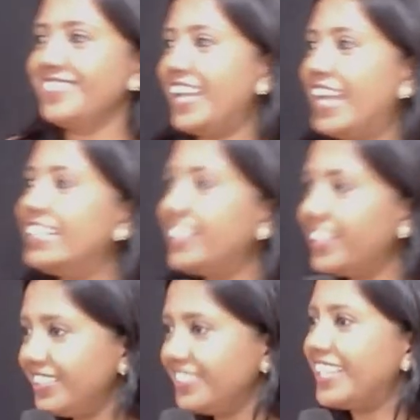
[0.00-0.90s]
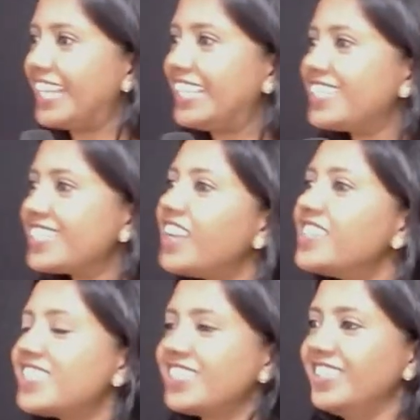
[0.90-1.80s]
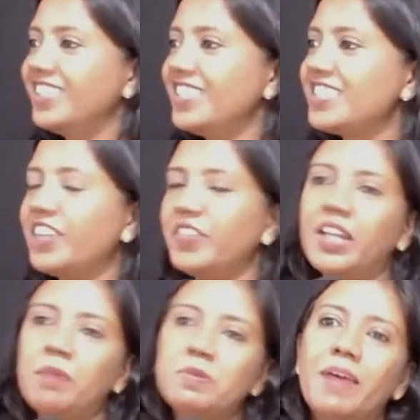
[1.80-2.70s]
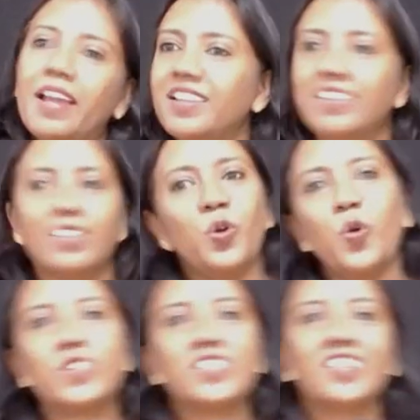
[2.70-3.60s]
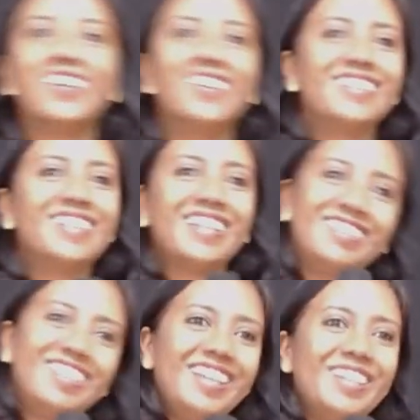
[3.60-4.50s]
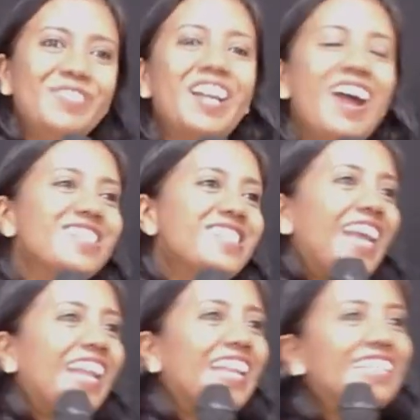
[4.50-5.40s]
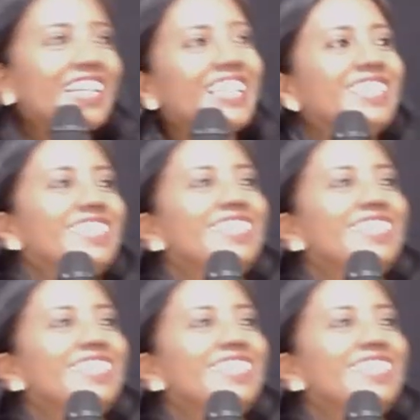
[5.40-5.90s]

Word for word: anything, any results. Servant comes back, No, sir, nothing. We can't see anything